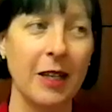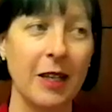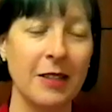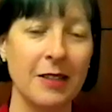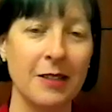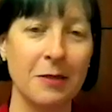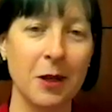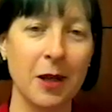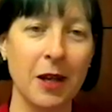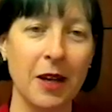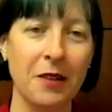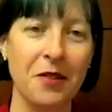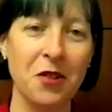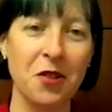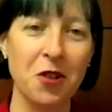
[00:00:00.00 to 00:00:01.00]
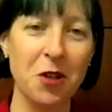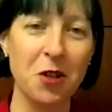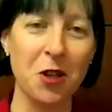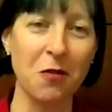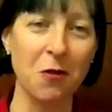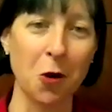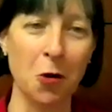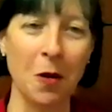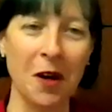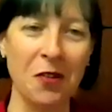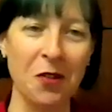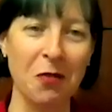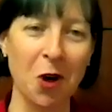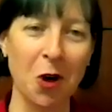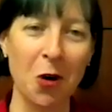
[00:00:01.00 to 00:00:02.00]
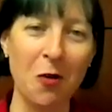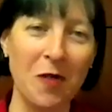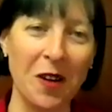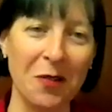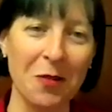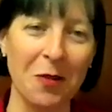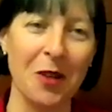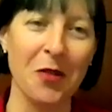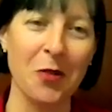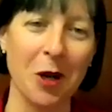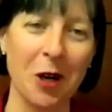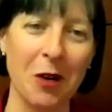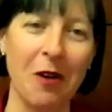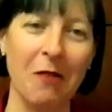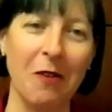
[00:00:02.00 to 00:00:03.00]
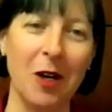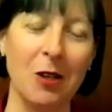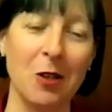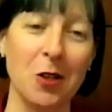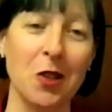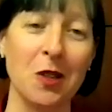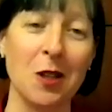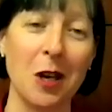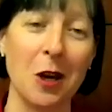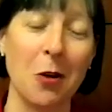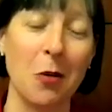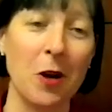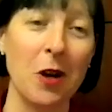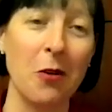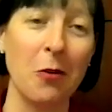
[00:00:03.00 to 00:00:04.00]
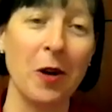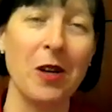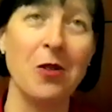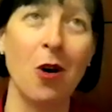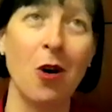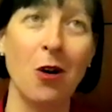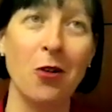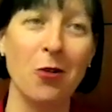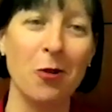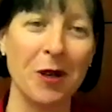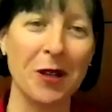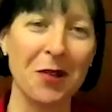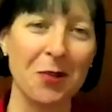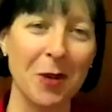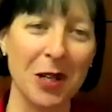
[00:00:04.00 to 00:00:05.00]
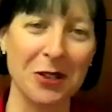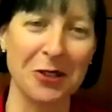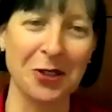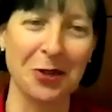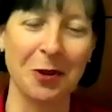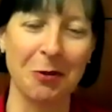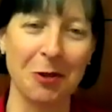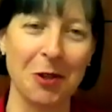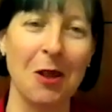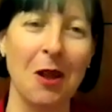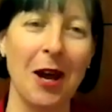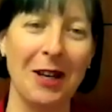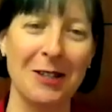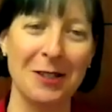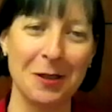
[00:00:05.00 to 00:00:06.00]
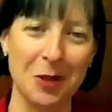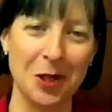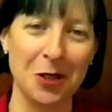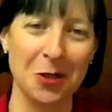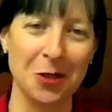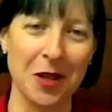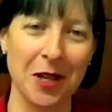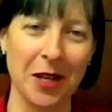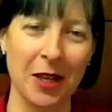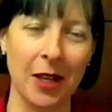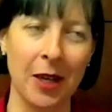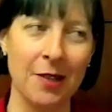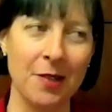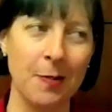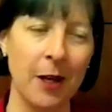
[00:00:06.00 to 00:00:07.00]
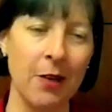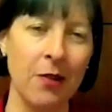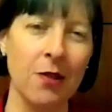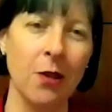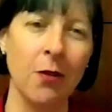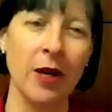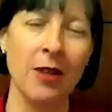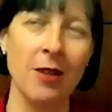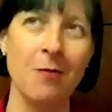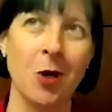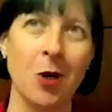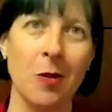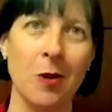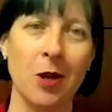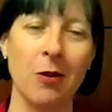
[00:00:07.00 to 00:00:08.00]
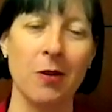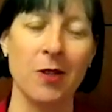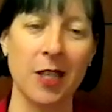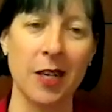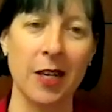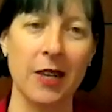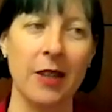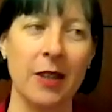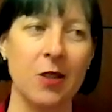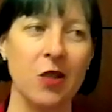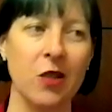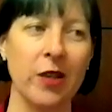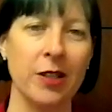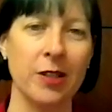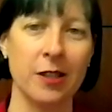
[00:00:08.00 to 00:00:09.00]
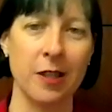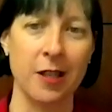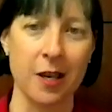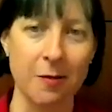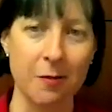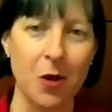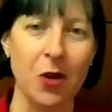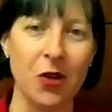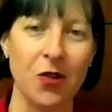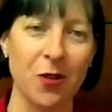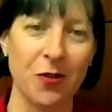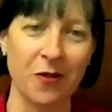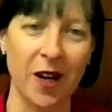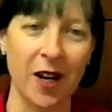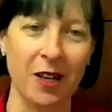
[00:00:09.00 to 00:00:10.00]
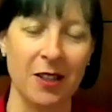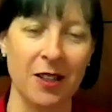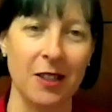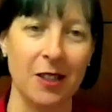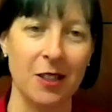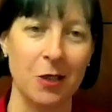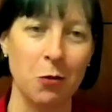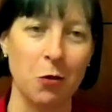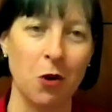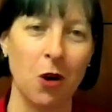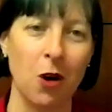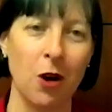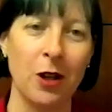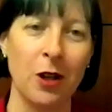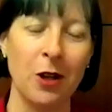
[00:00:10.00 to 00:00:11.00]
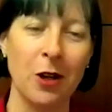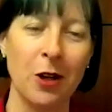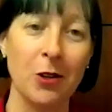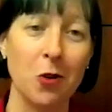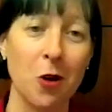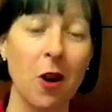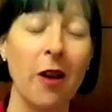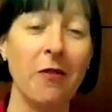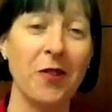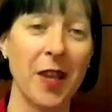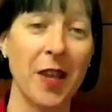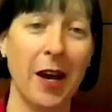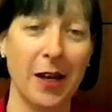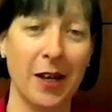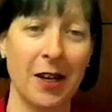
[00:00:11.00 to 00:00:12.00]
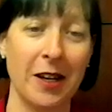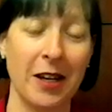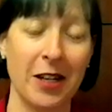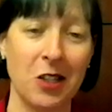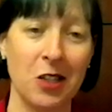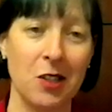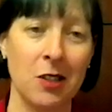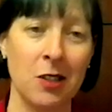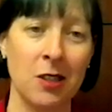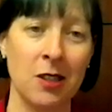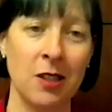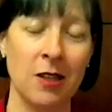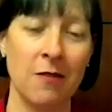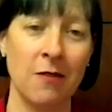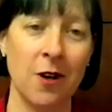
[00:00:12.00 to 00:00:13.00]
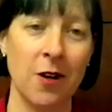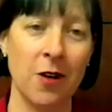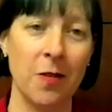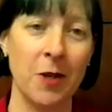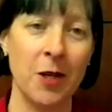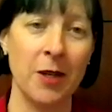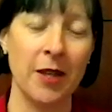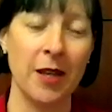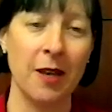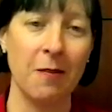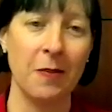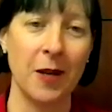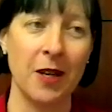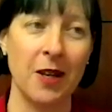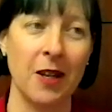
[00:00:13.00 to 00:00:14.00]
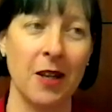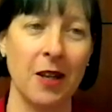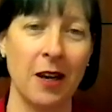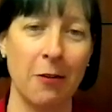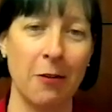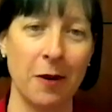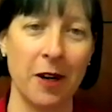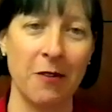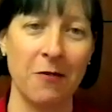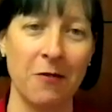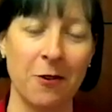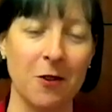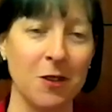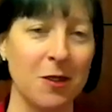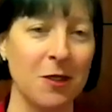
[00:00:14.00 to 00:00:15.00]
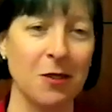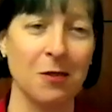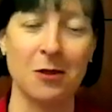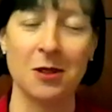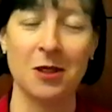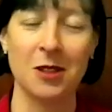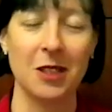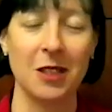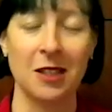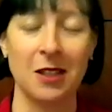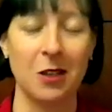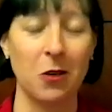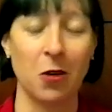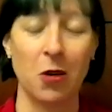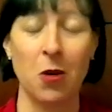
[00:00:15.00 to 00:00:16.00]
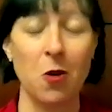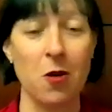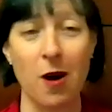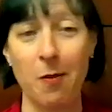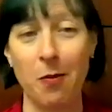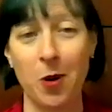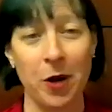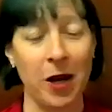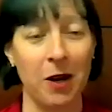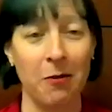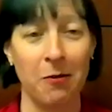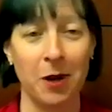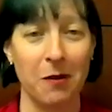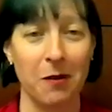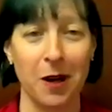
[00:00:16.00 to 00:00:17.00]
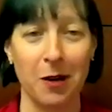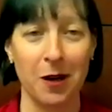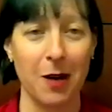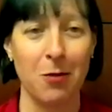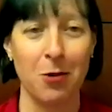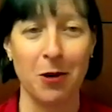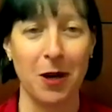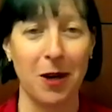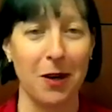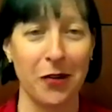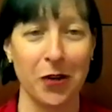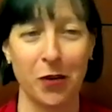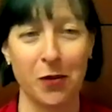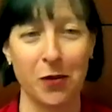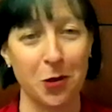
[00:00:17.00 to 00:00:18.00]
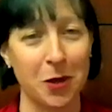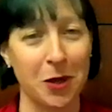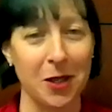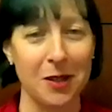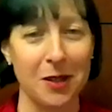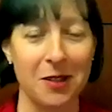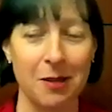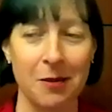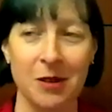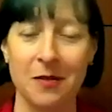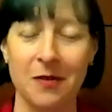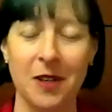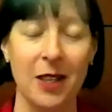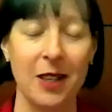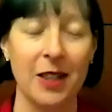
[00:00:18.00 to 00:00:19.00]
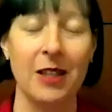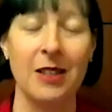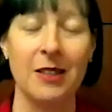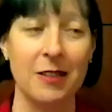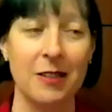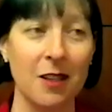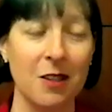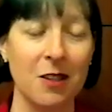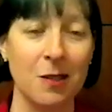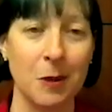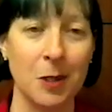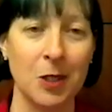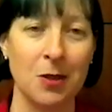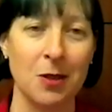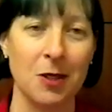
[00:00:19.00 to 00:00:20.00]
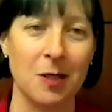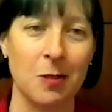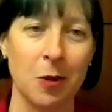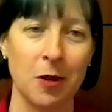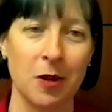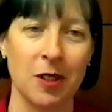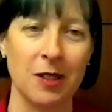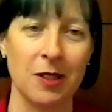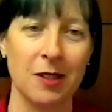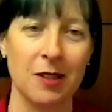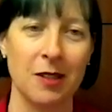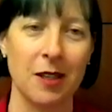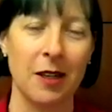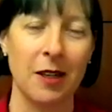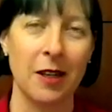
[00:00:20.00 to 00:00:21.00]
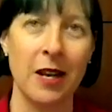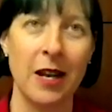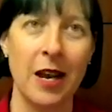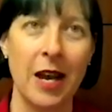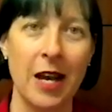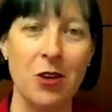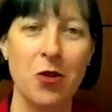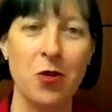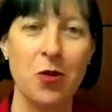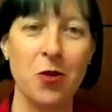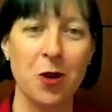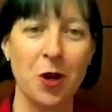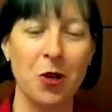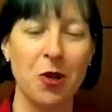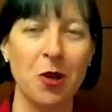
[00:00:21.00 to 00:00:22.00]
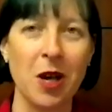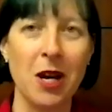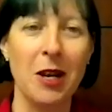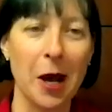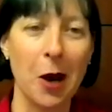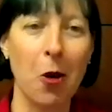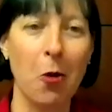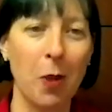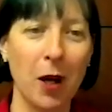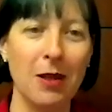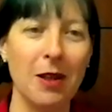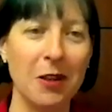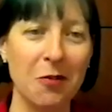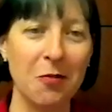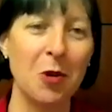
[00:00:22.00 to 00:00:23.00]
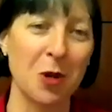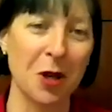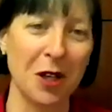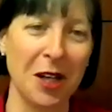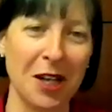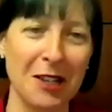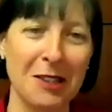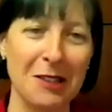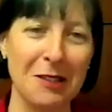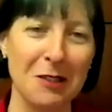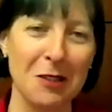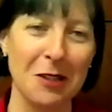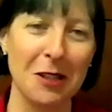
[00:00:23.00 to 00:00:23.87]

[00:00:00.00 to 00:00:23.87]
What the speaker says: as a journey of always evolve, as one of our values, we're not doing as much as we would like to be doing in that space. So at the moment, I would say just the immersion factor is what drives that connection to the environment. That being in our rainforest is really, or up on one of our cable cars overlooking the Jamison Valley, they are such special experiences, and you can't help but leave more connected to